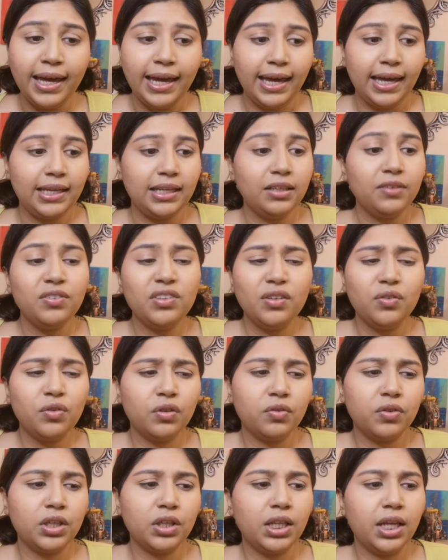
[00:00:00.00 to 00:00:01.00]
And even if you
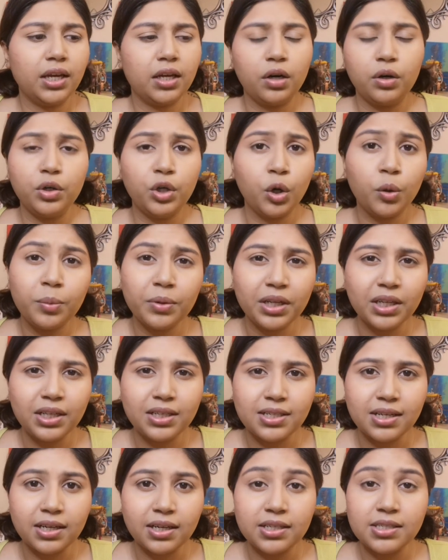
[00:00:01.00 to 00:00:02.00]
feel like nobody
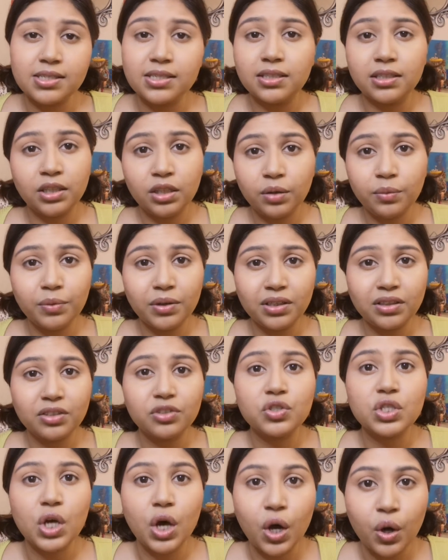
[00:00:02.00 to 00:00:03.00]
does, you know what?
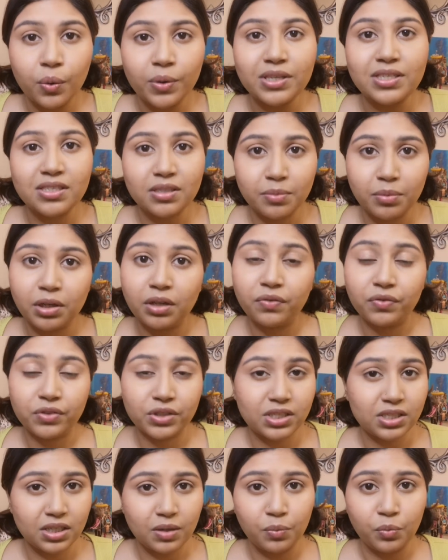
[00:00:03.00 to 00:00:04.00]
There's always somebody for
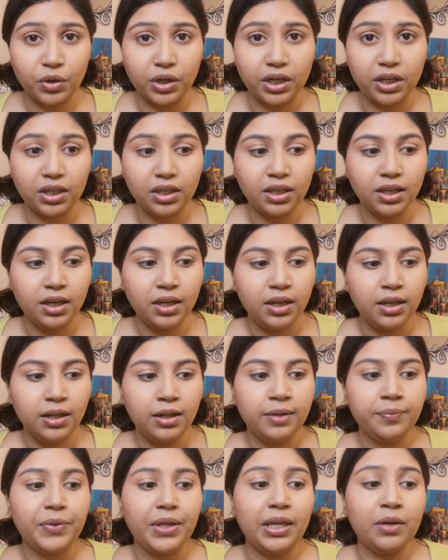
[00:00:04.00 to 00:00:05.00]
someone.
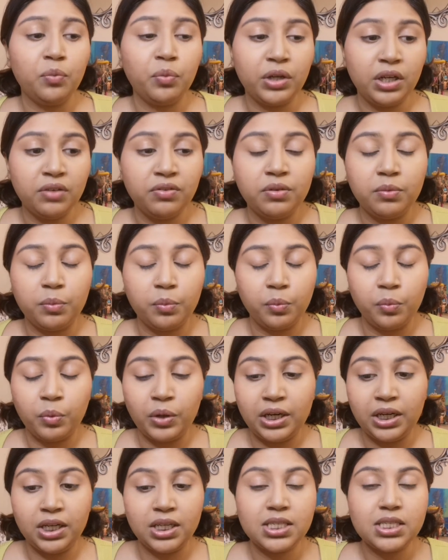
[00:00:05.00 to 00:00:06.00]
And
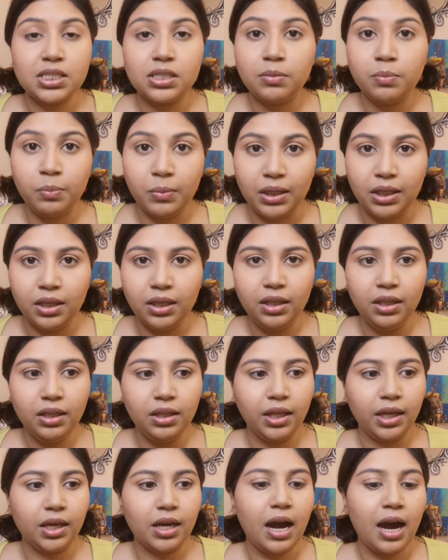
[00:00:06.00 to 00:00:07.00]
when it isn't me,
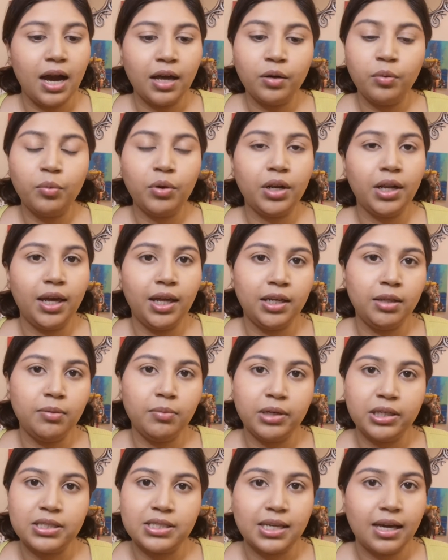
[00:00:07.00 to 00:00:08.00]
like, I don't want any
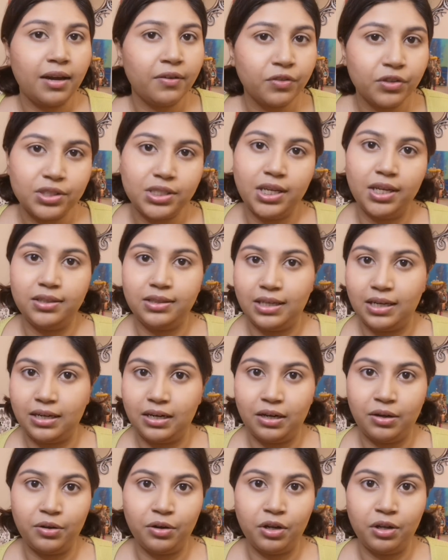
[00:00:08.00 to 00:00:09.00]
man to ever take that
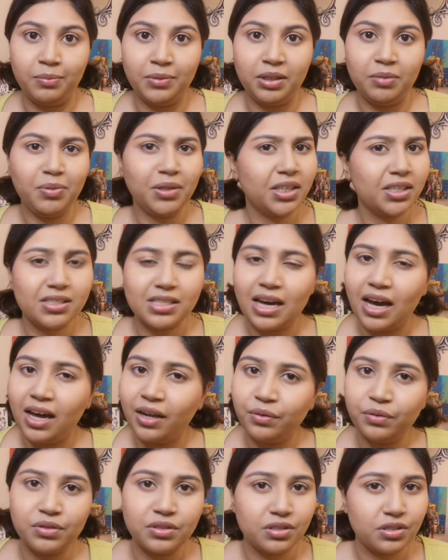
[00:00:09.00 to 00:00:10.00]
out on me because I
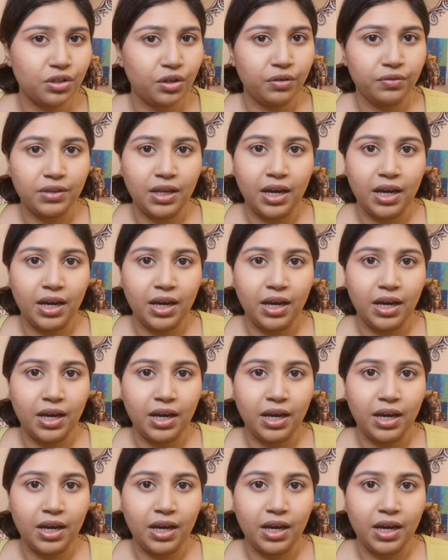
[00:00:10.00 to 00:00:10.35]
don't deserve